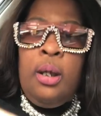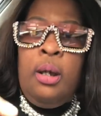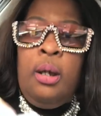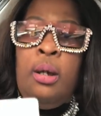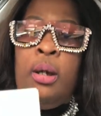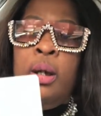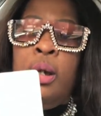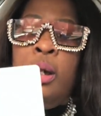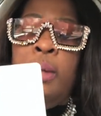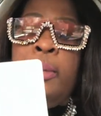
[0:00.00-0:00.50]

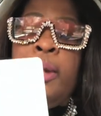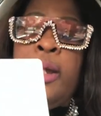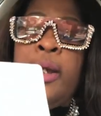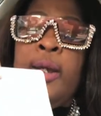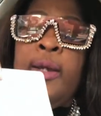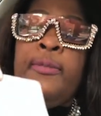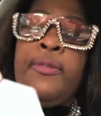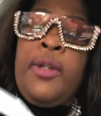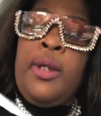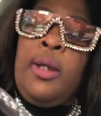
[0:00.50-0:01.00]
Um, I
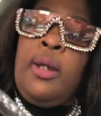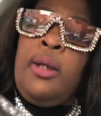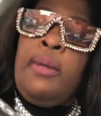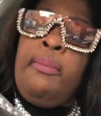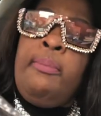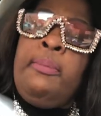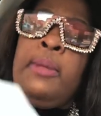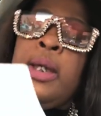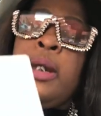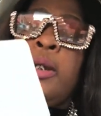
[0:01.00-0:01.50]
have the
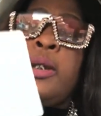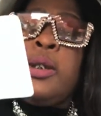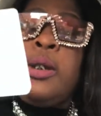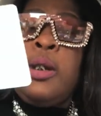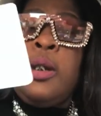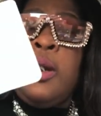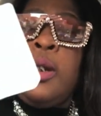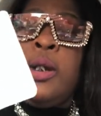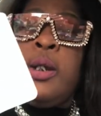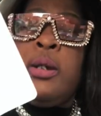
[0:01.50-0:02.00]

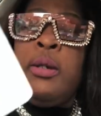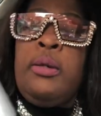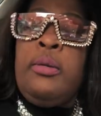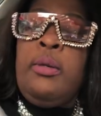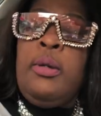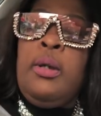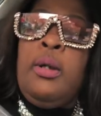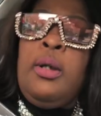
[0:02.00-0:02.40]
medicine here